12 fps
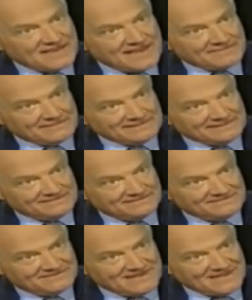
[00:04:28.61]
capital.
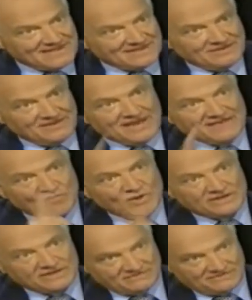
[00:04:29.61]
They only have
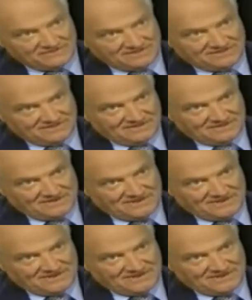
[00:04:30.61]
one difference.